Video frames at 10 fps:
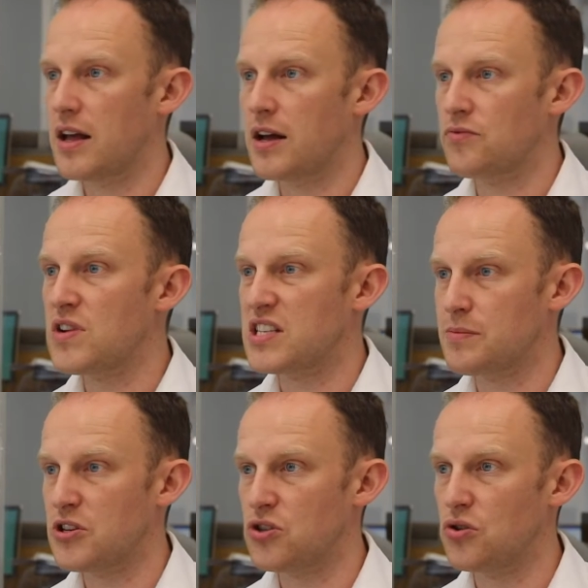at
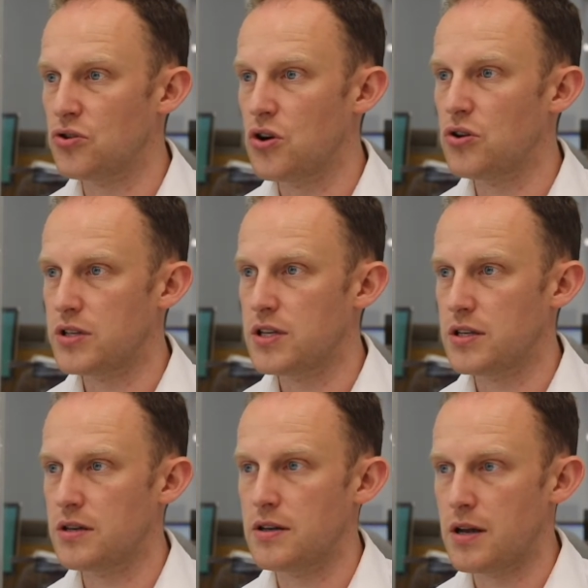reasonably short
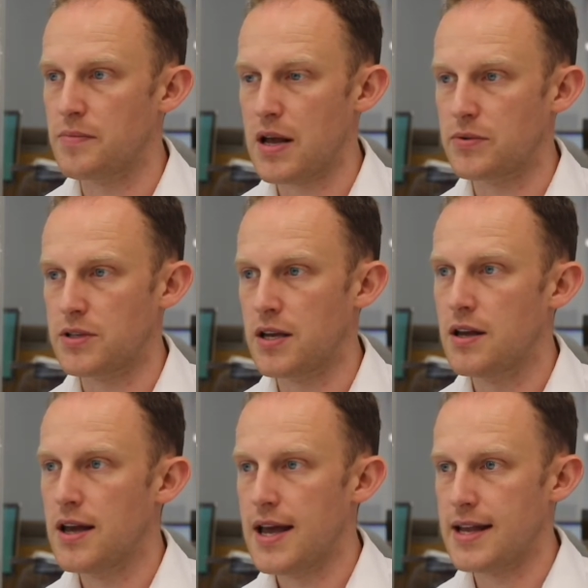notice and be able to
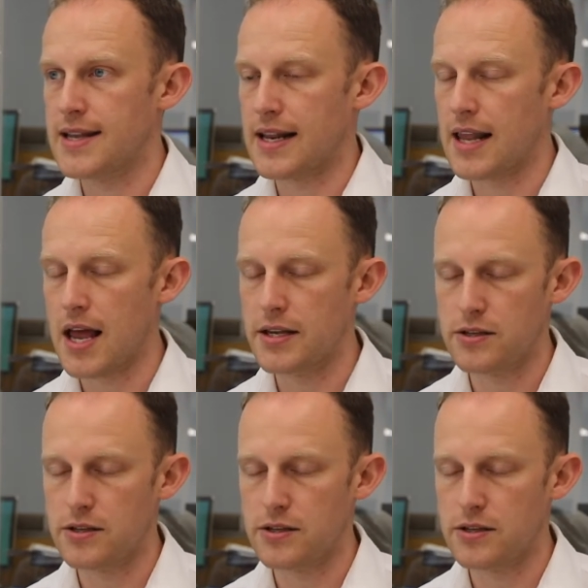hit deadlines.